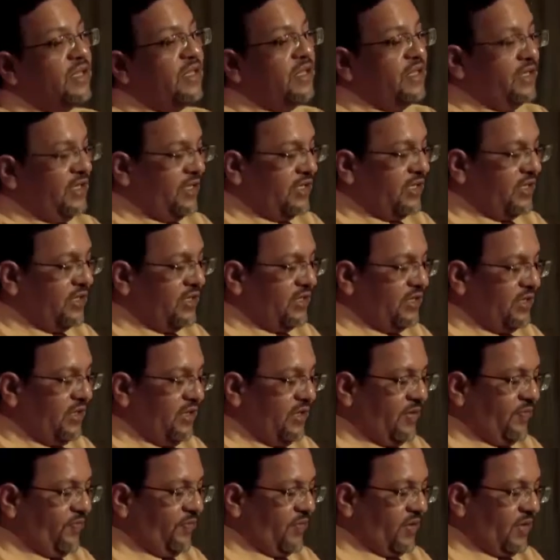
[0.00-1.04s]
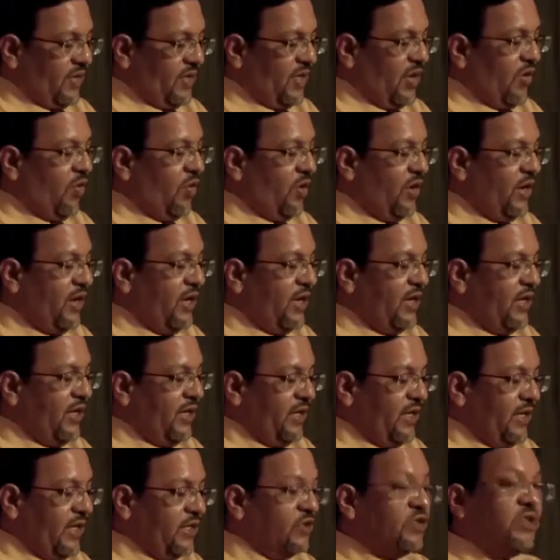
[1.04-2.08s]
this is the only
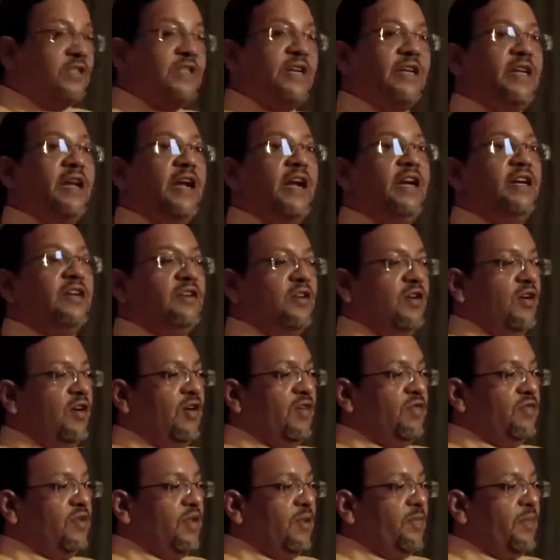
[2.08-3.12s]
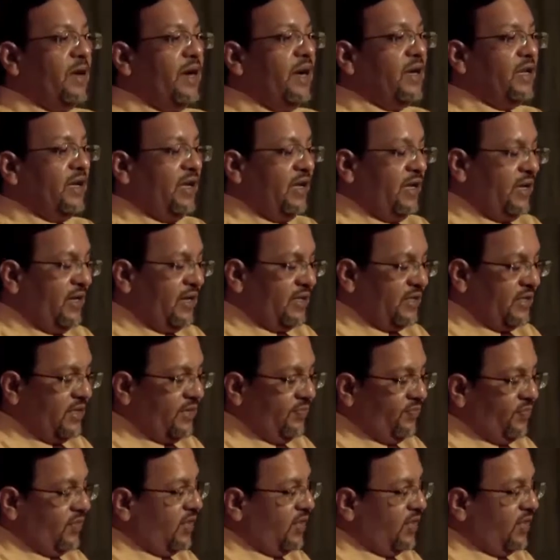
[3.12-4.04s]
natural satellite of the planet Earth,